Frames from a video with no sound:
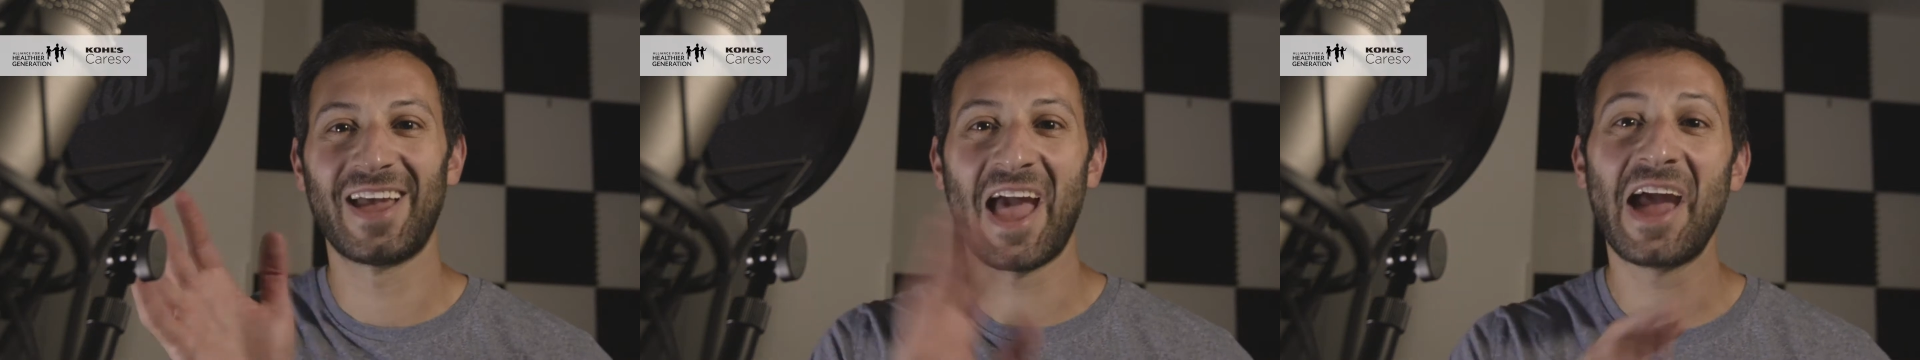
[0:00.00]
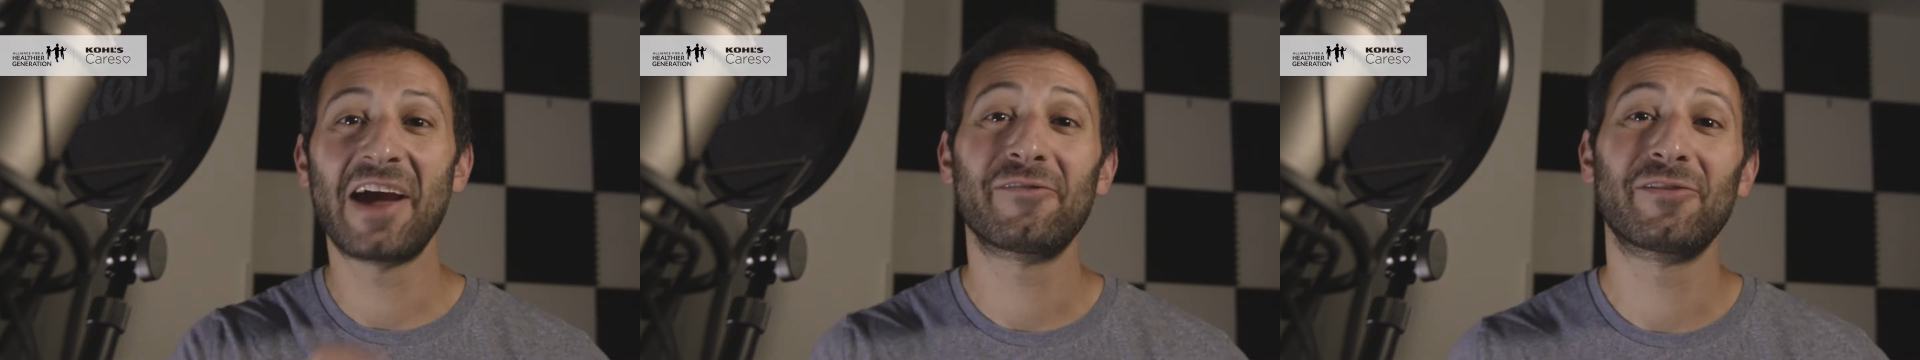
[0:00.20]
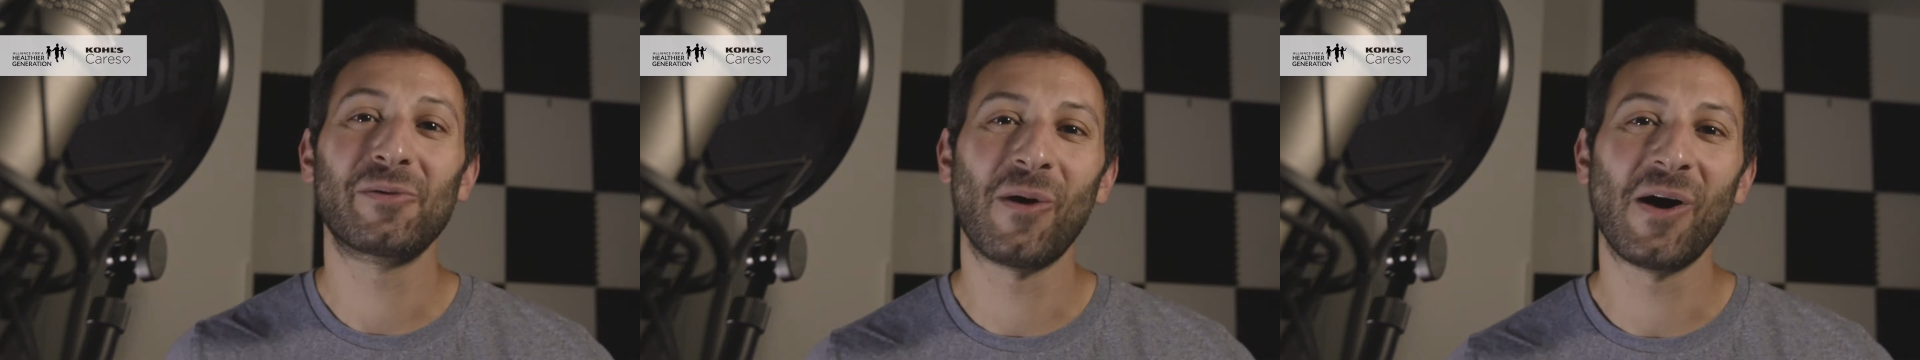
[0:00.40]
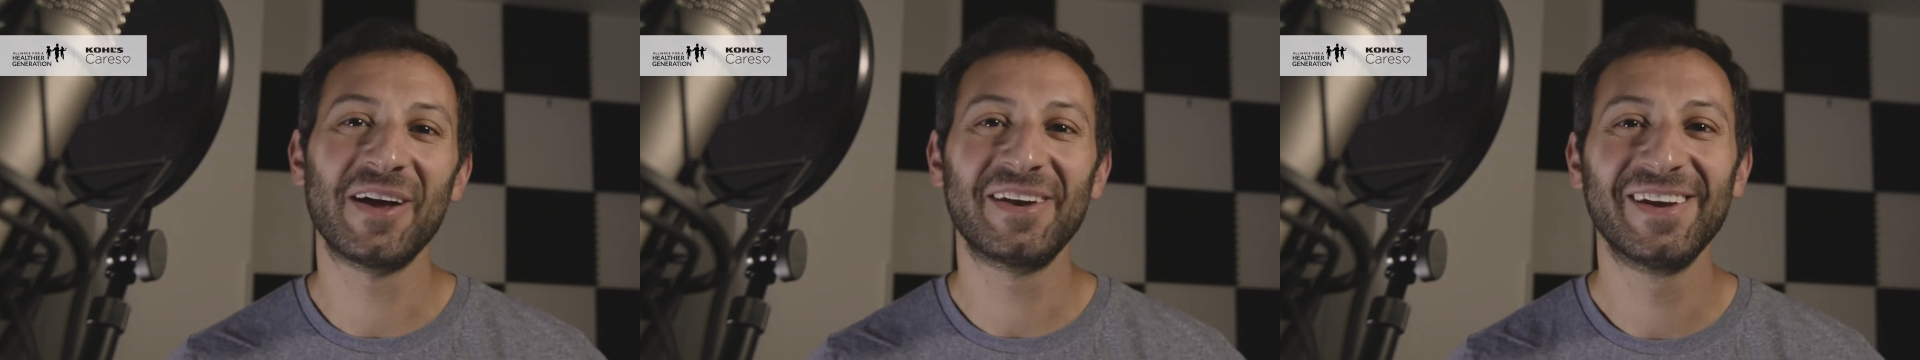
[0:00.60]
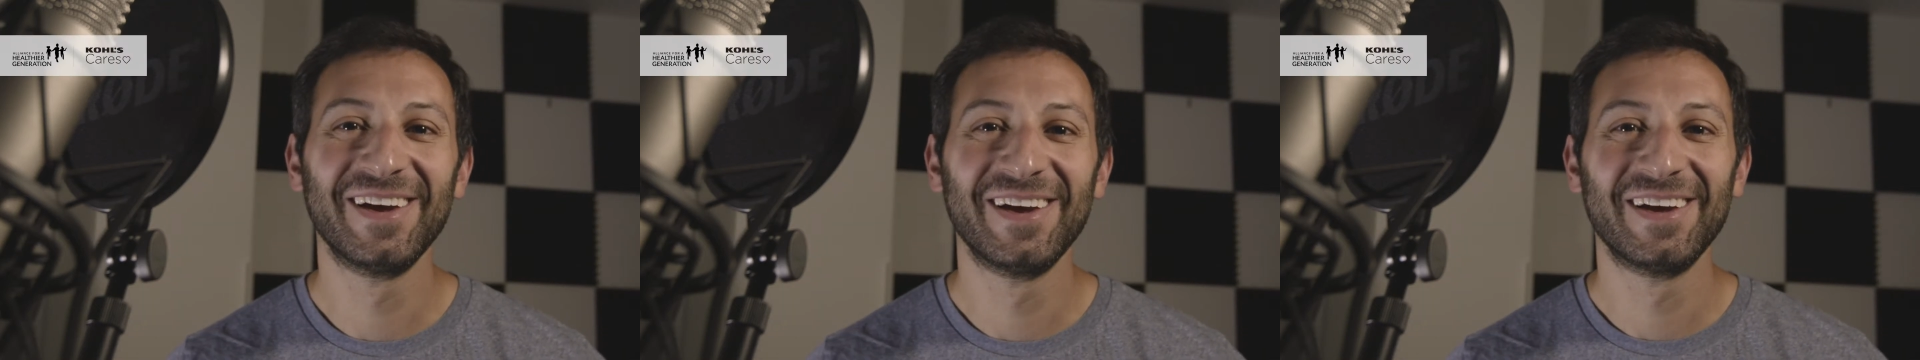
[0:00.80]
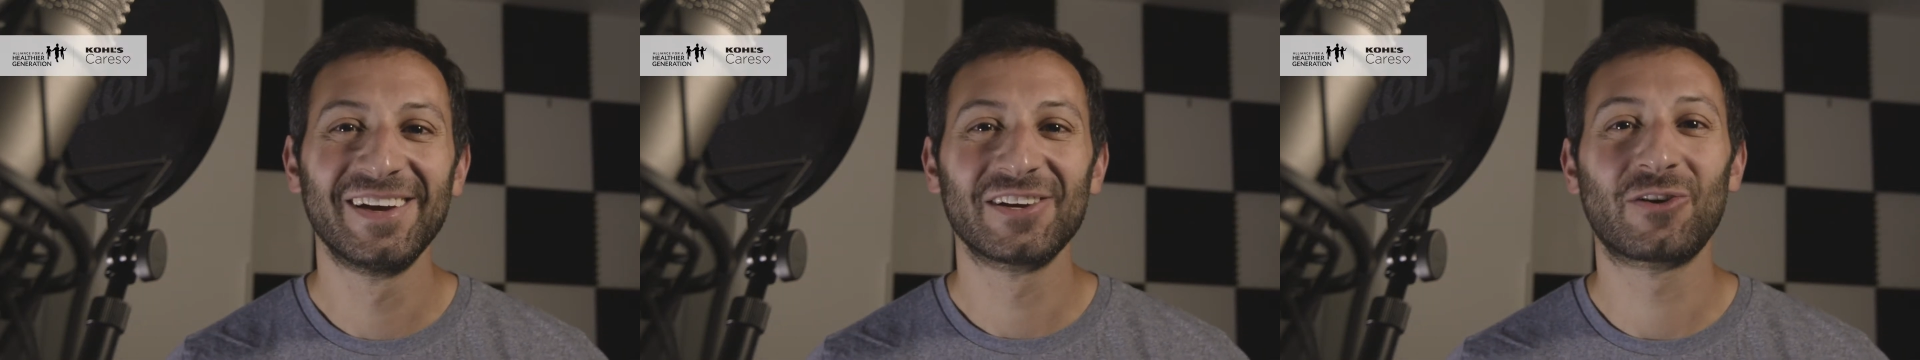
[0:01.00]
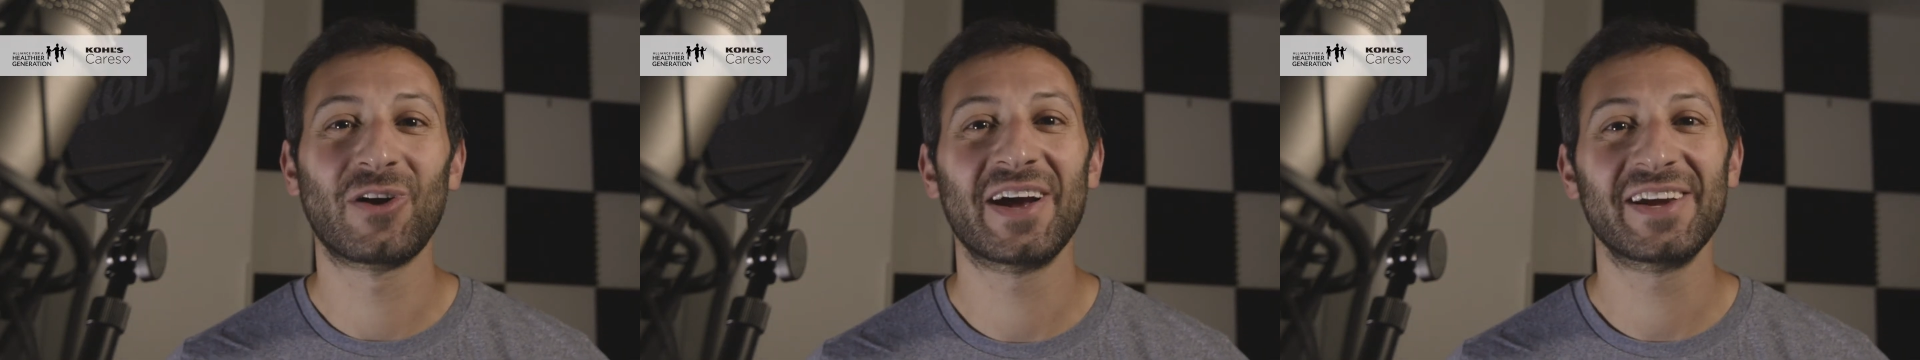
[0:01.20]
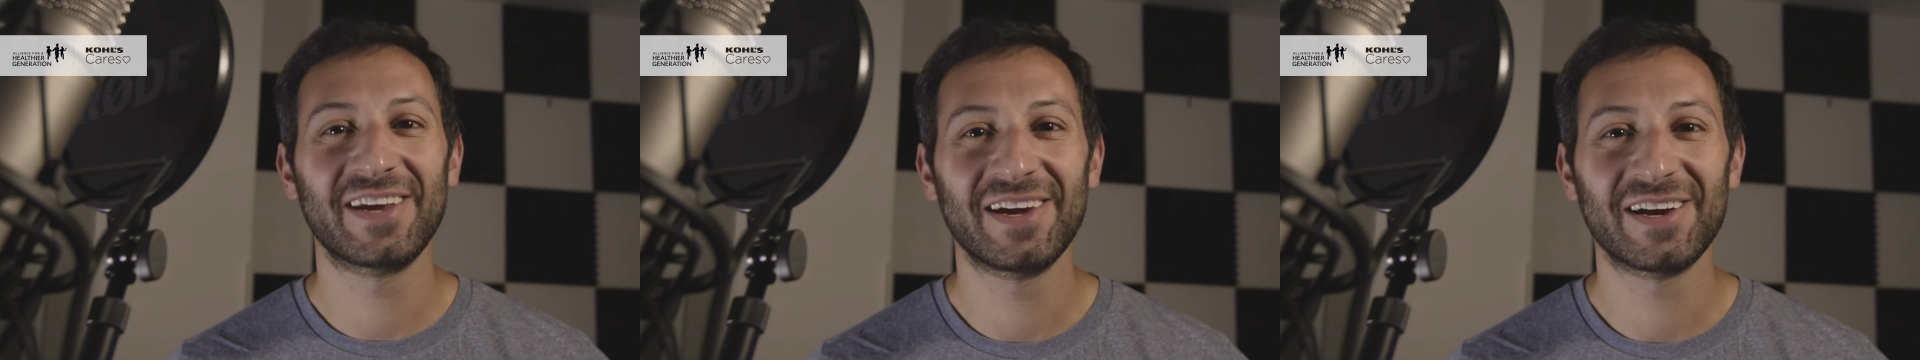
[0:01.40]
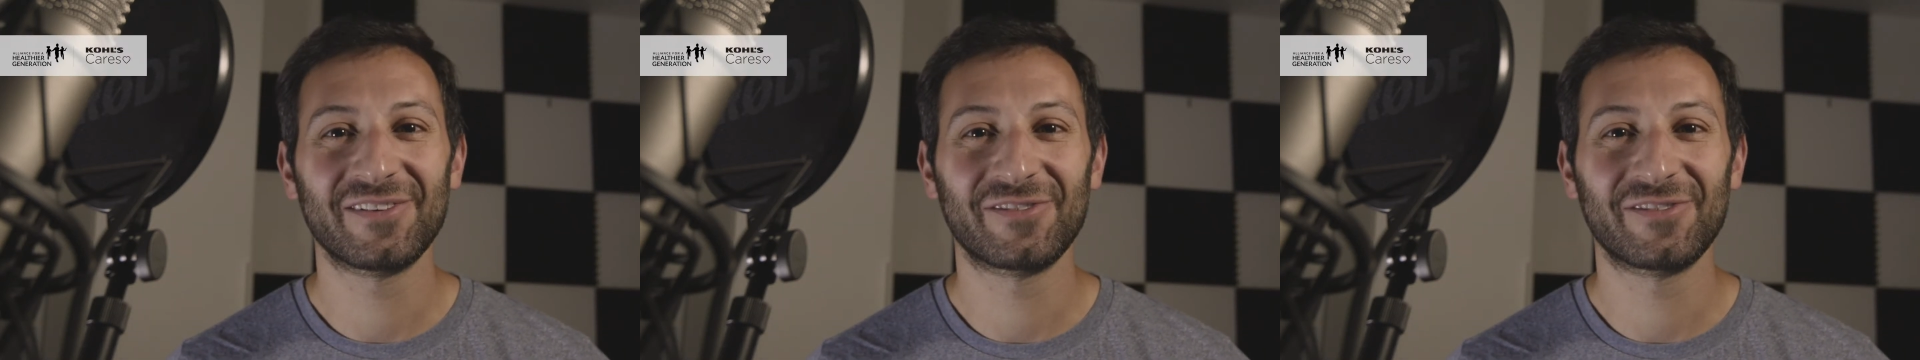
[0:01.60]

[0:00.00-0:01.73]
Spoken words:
Hey everyone, Craig here